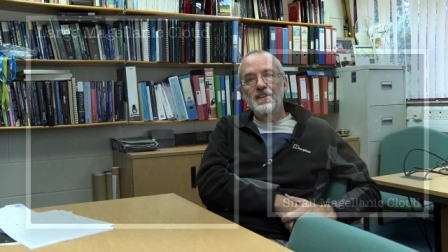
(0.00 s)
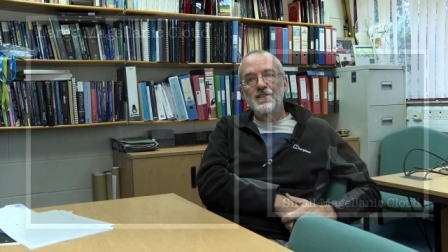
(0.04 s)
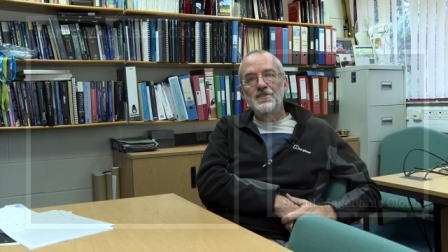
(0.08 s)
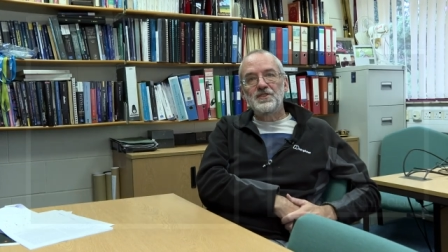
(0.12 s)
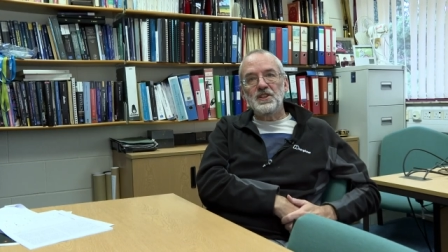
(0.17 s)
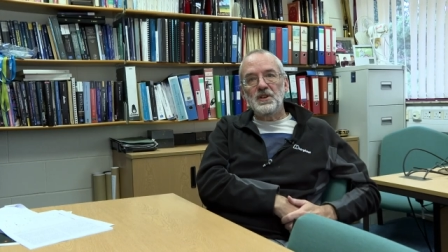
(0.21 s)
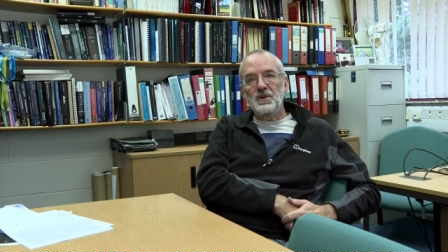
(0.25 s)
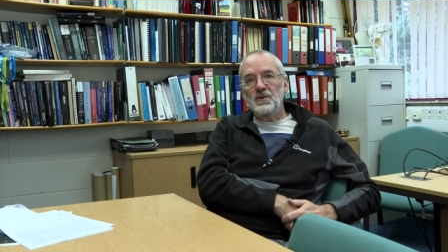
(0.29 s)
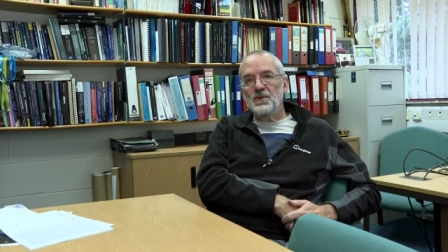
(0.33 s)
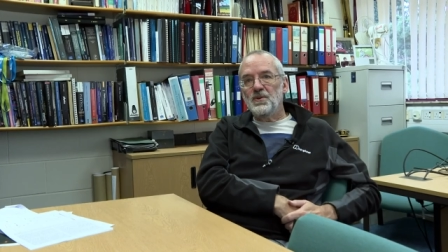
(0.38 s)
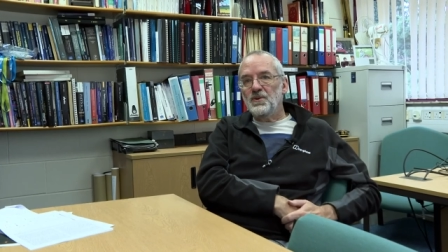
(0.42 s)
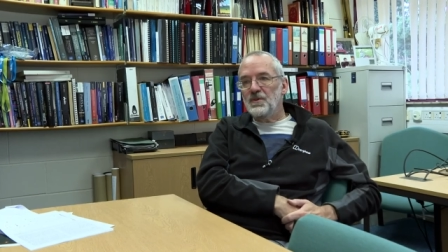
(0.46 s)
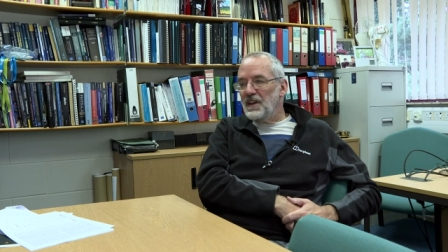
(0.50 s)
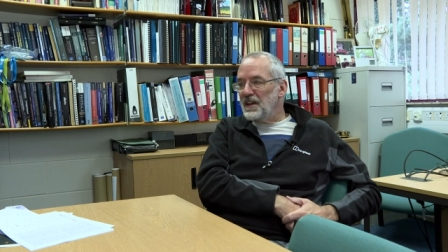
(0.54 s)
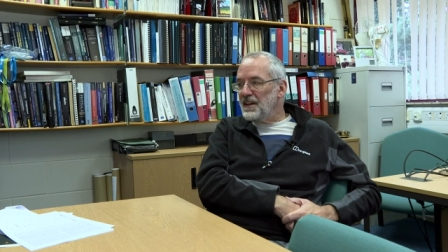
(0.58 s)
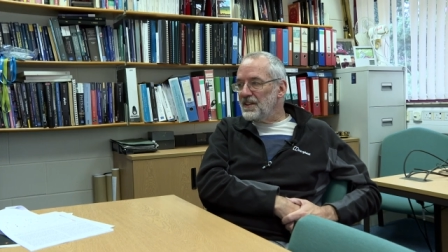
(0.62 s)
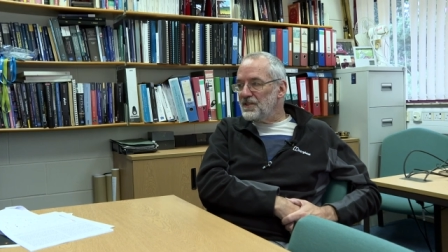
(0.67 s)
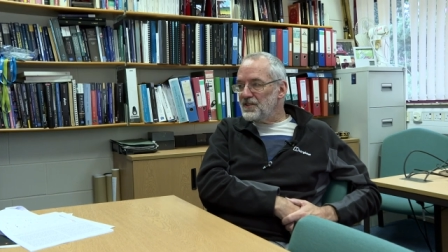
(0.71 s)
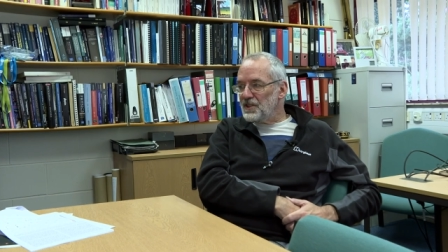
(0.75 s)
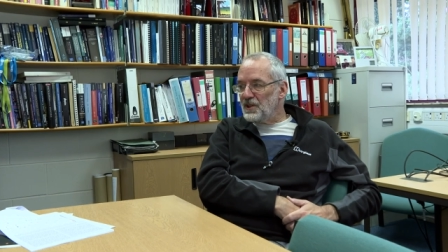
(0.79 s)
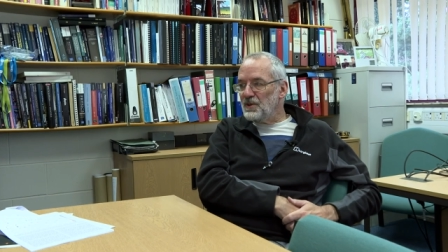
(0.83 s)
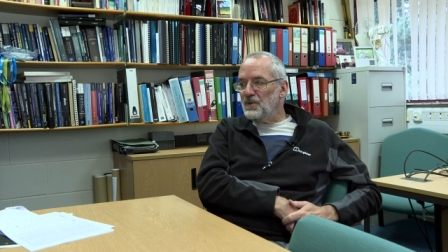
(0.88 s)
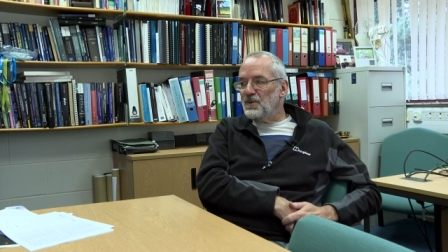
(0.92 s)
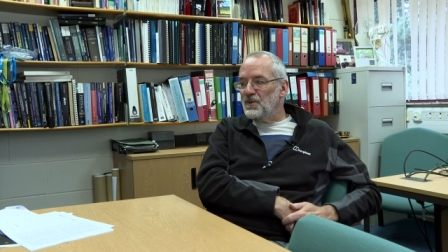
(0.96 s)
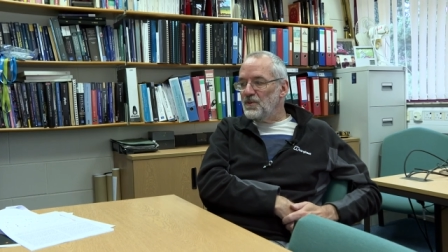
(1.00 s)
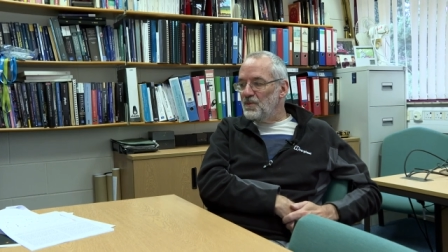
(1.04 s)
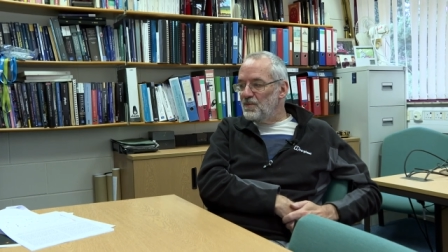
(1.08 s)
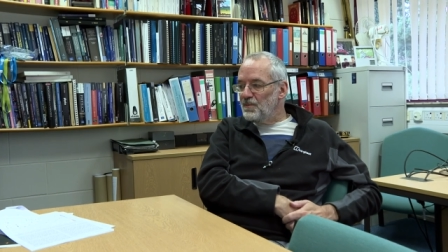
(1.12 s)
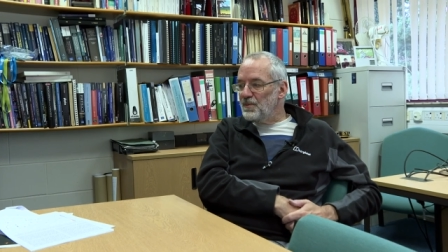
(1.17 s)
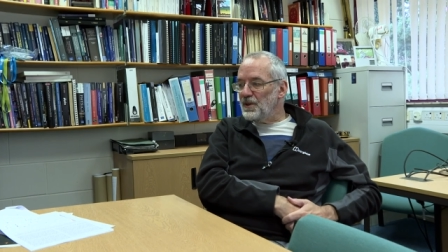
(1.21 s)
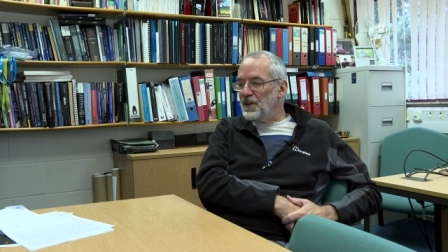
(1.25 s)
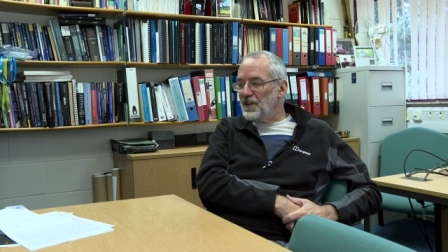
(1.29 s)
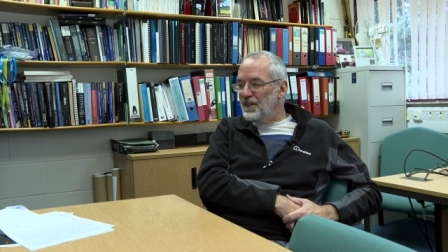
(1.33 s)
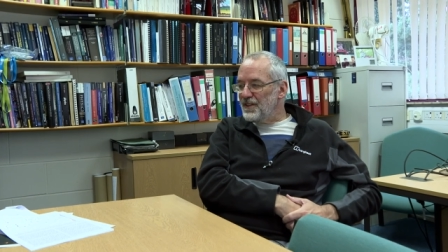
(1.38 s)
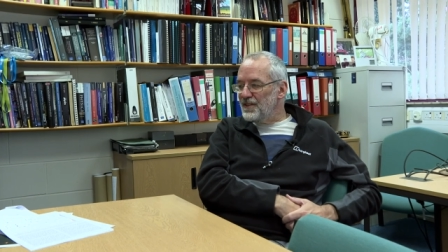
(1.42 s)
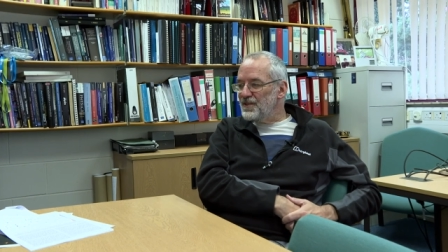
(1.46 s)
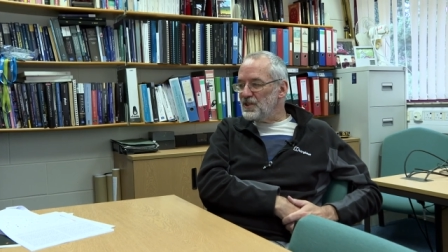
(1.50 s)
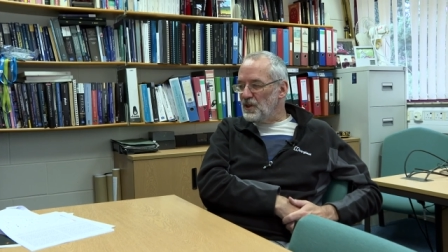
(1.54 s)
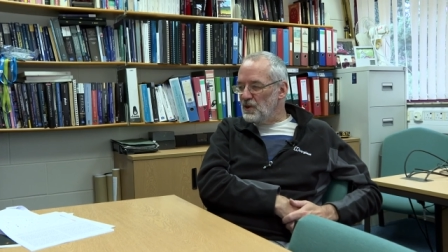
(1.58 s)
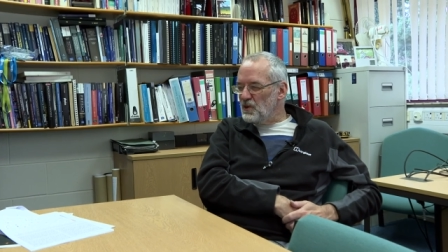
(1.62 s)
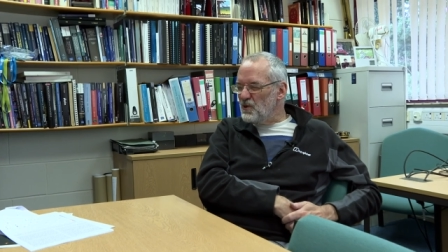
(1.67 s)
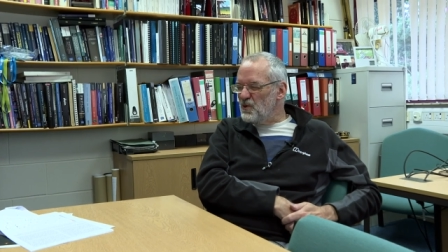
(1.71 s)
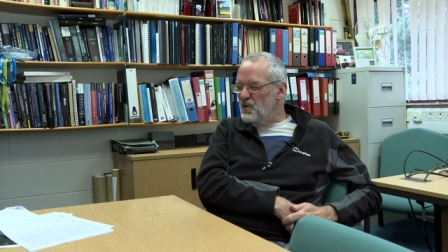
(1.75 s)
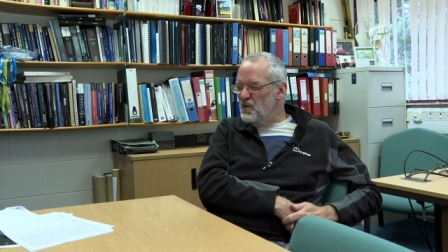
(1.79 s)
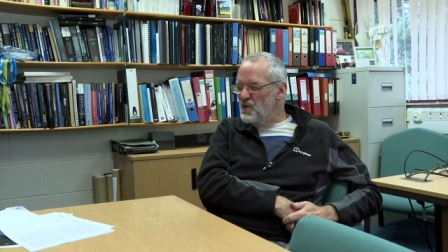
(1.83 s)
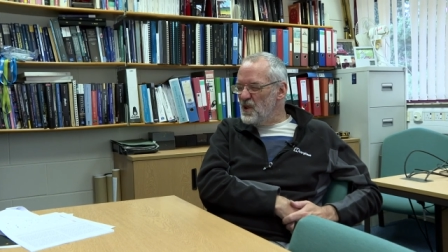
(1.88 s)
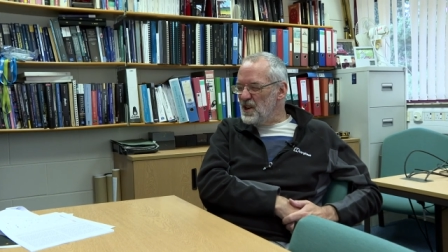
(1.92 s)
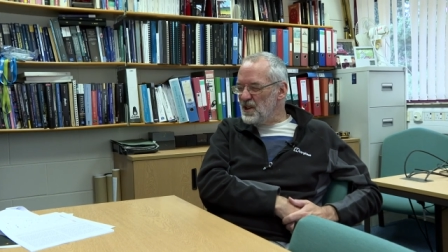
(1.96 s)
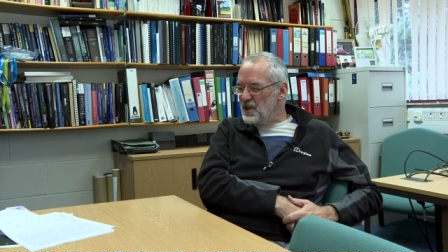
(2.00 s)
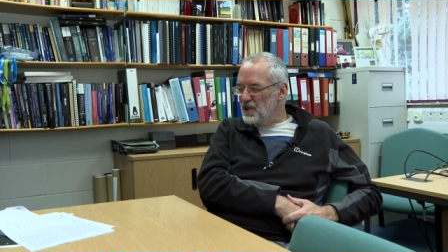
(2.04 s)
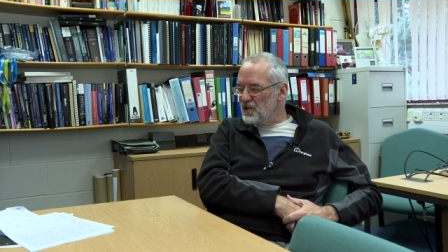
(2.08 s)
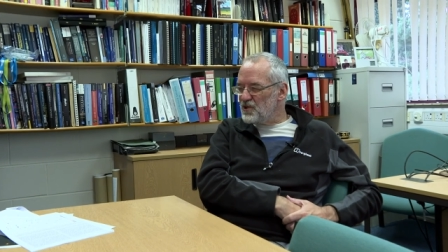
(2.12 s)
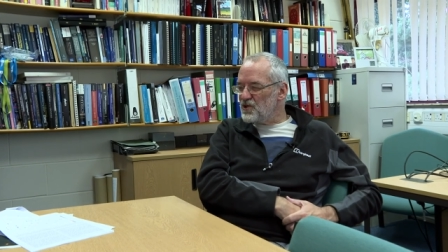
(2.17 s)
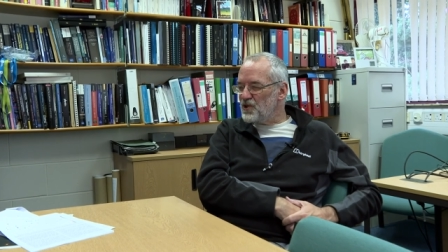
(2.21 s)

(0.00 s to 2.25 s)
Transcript: So yeah, so but so when you're